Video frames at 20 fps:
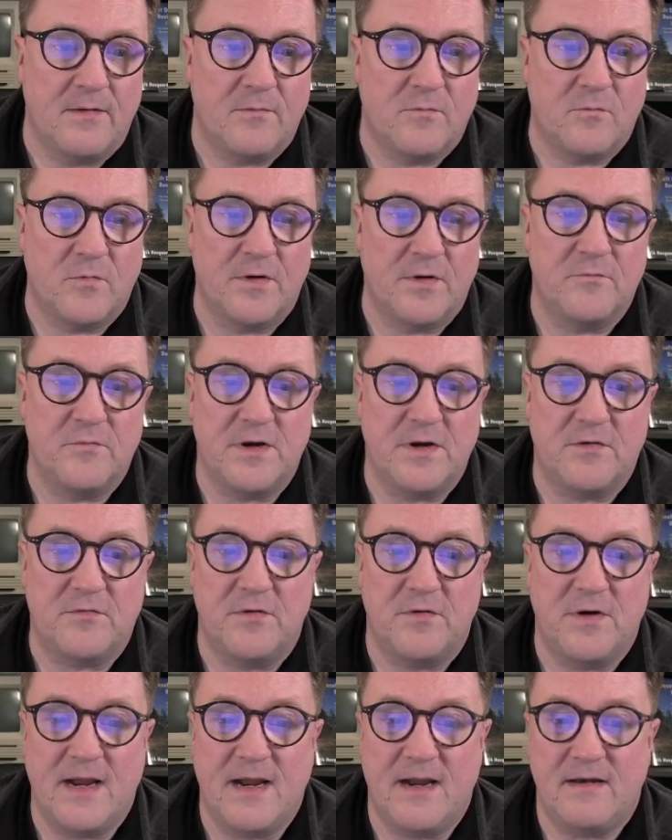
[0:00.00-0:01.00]
When we
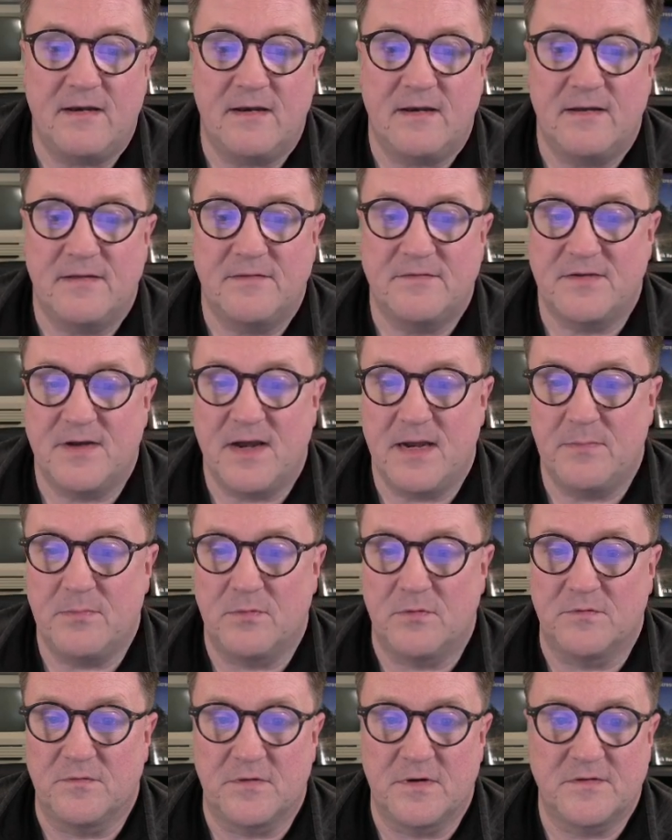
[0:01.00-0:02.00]
create
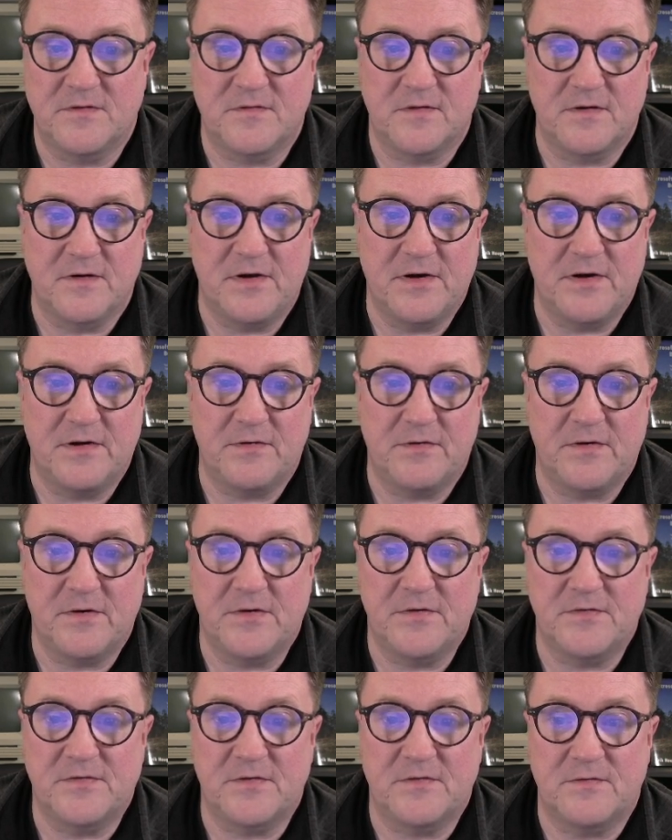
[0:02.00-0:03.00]
tables, for instance, here
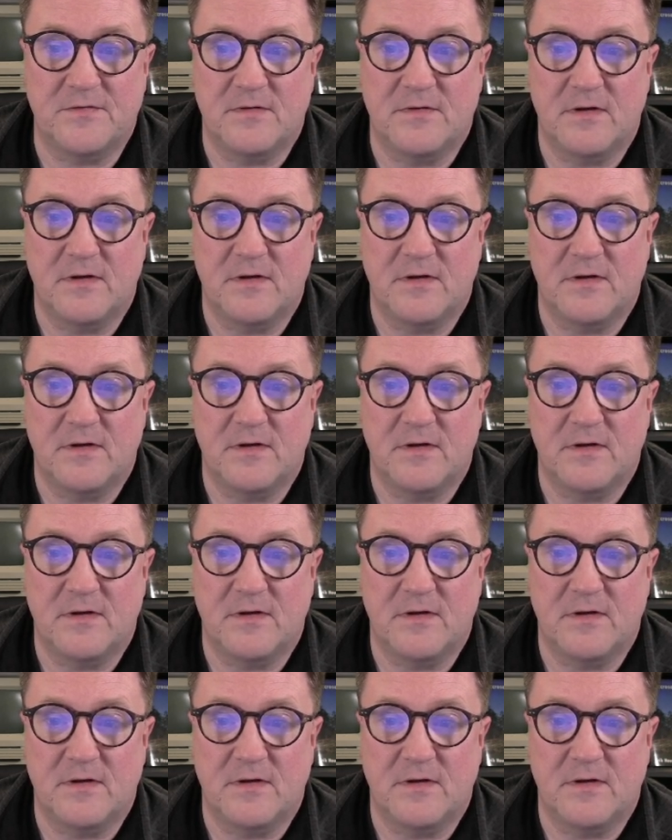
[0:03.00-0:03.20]
there's a